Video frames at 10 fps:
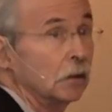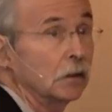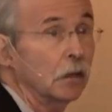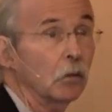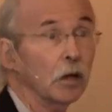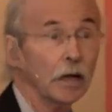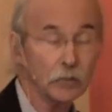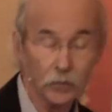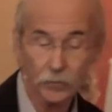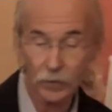They were
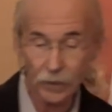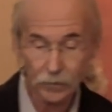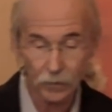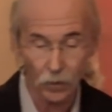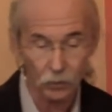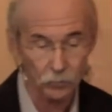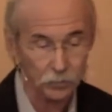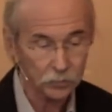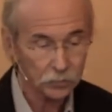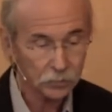actually taking
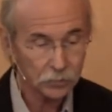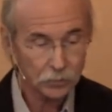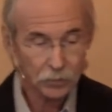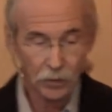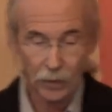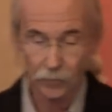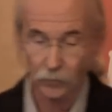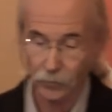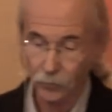over Congress.